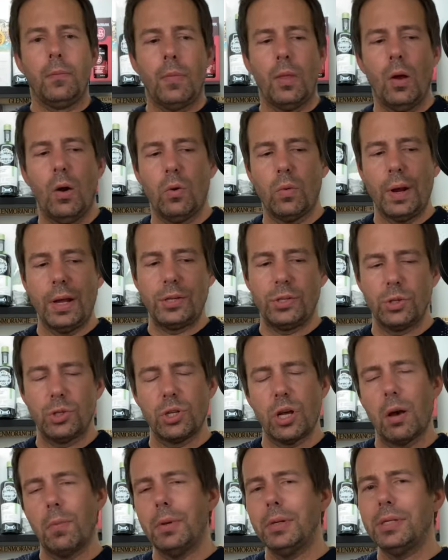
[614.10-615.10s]
All right, so
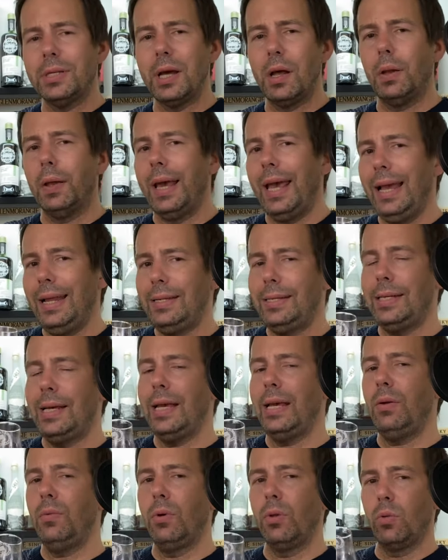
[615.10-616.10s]
Tomintoul
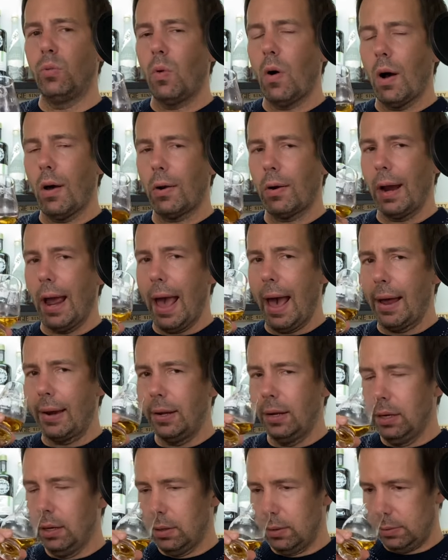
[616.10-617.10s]
18 with water
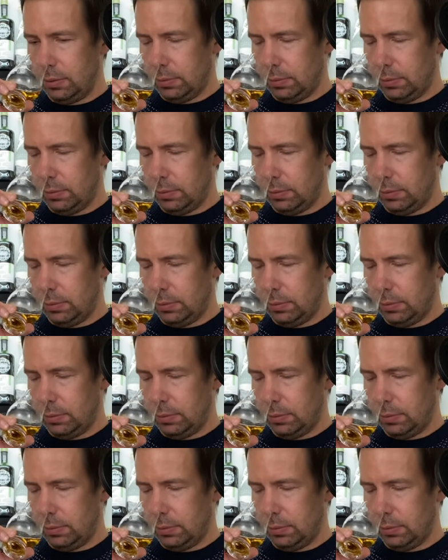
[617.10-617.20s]
added.